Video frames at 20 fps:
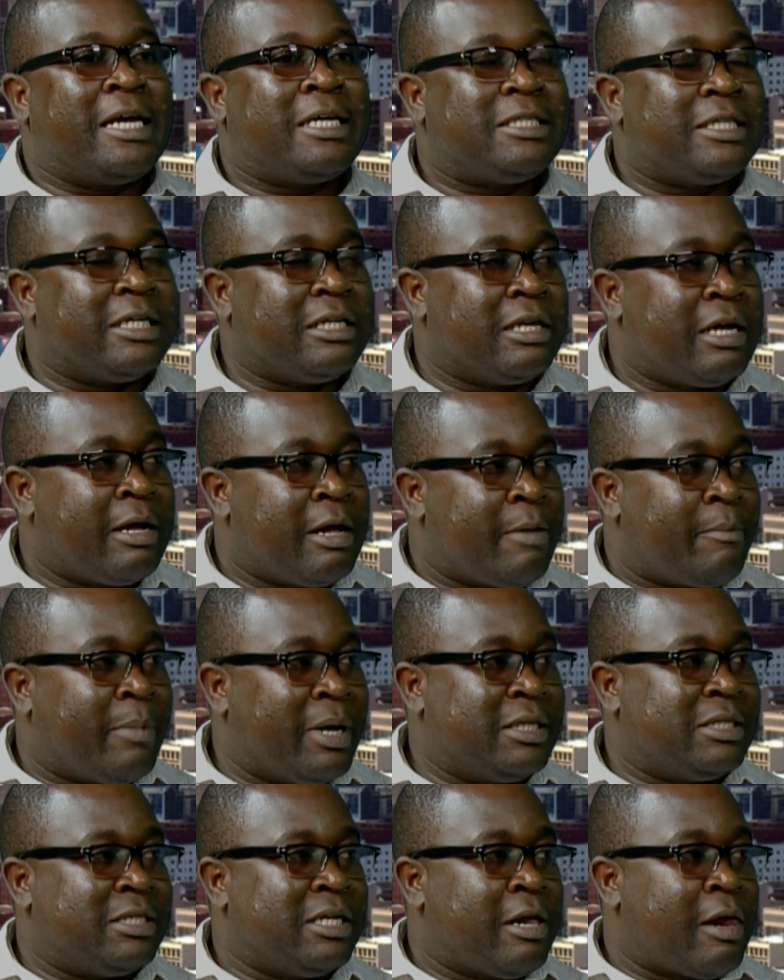action.
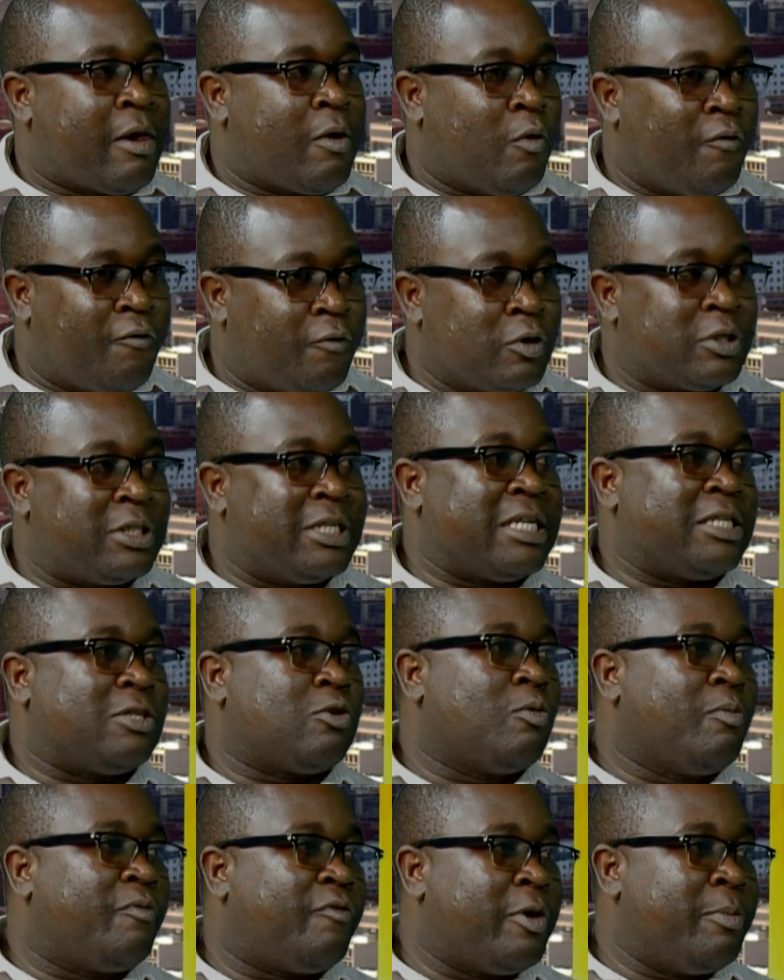But of course, there is
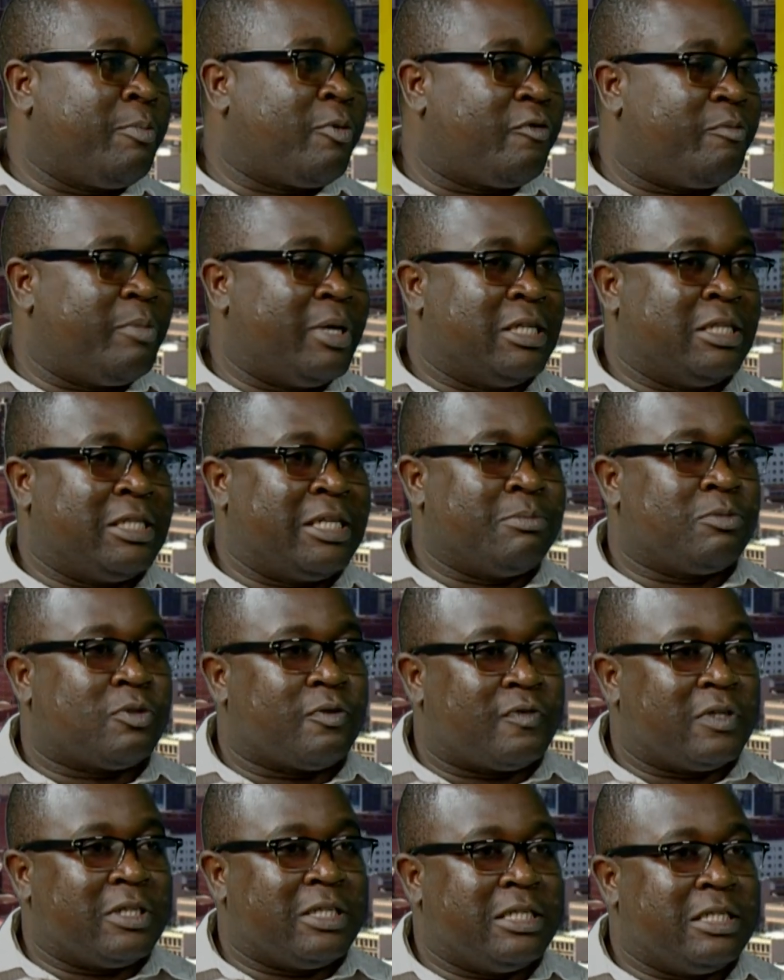room for improvement in terms
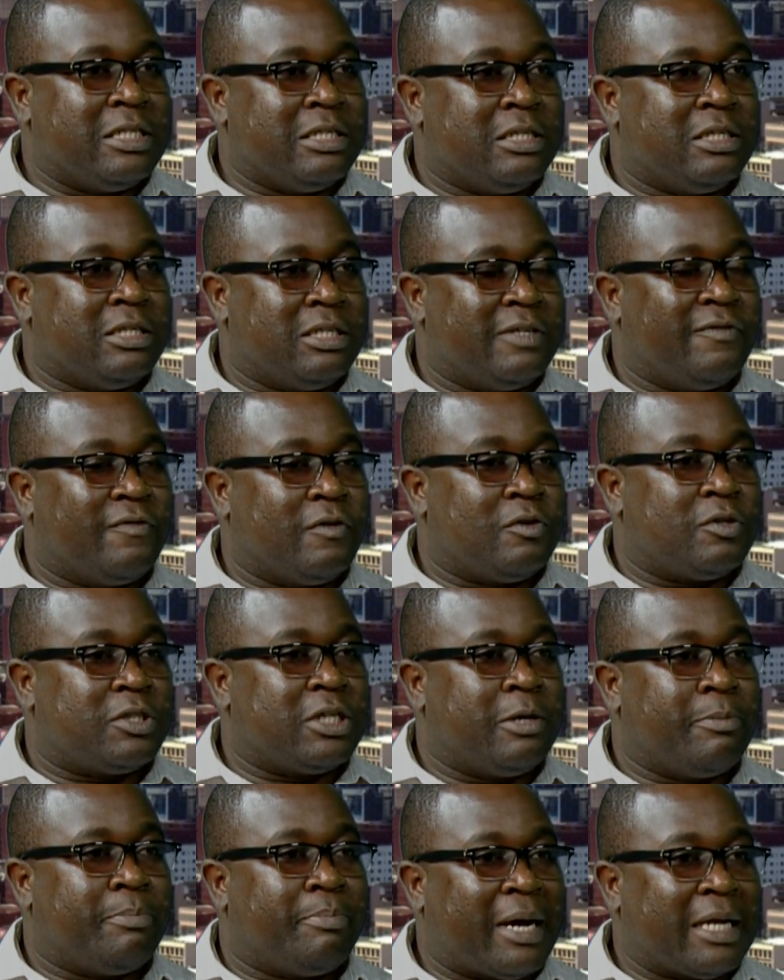of the
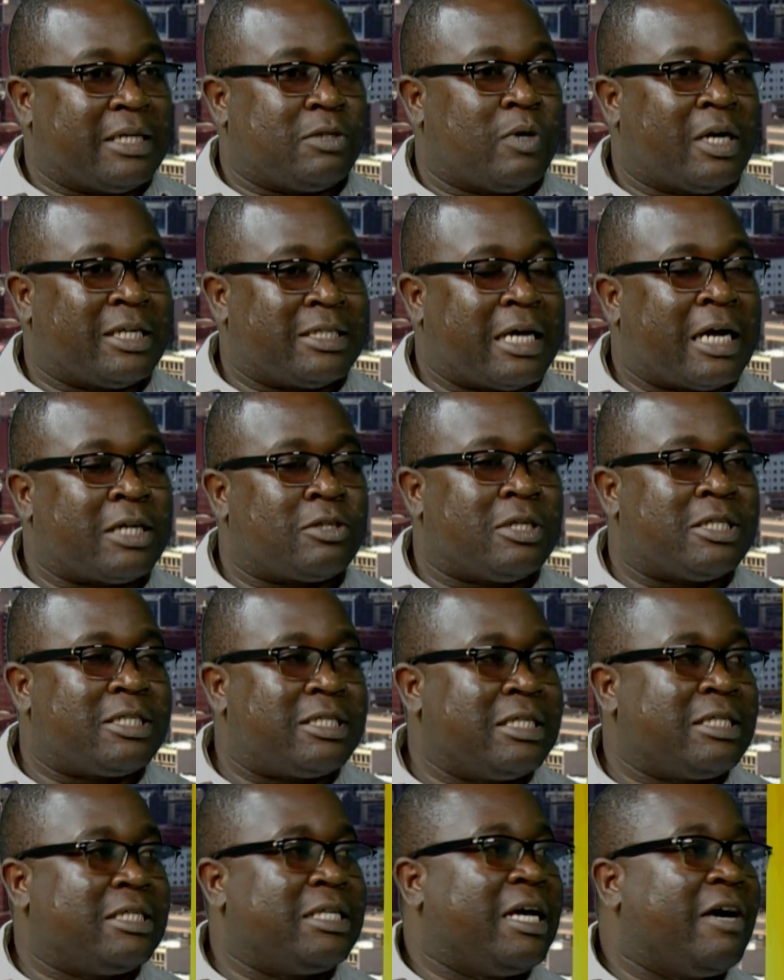devolution. But we are actually
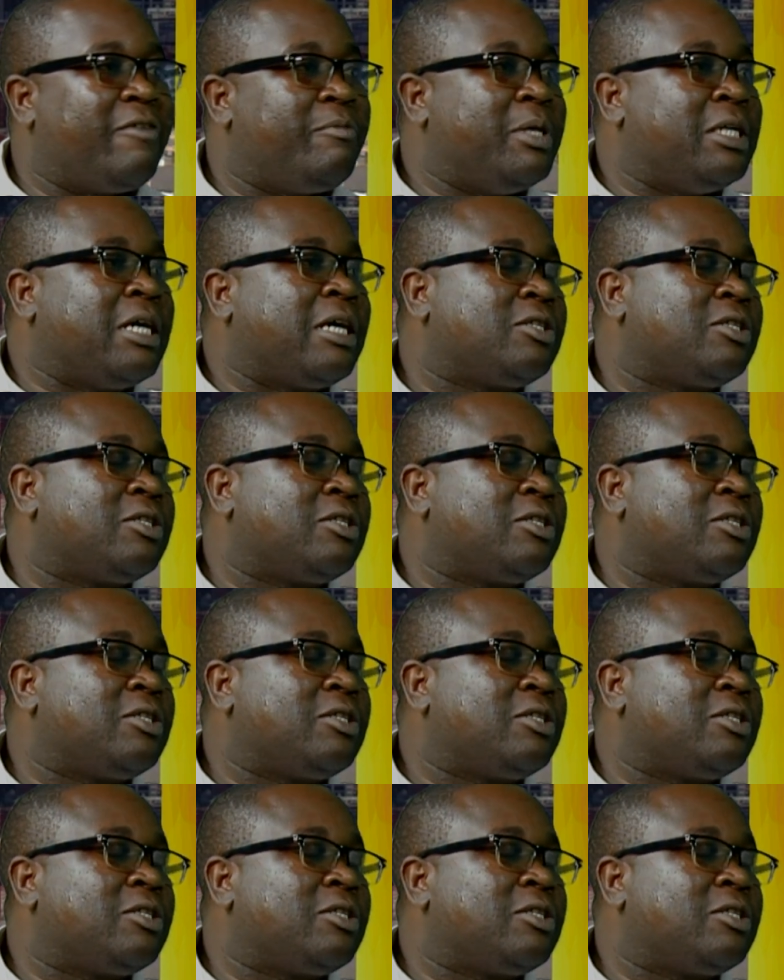seeing the government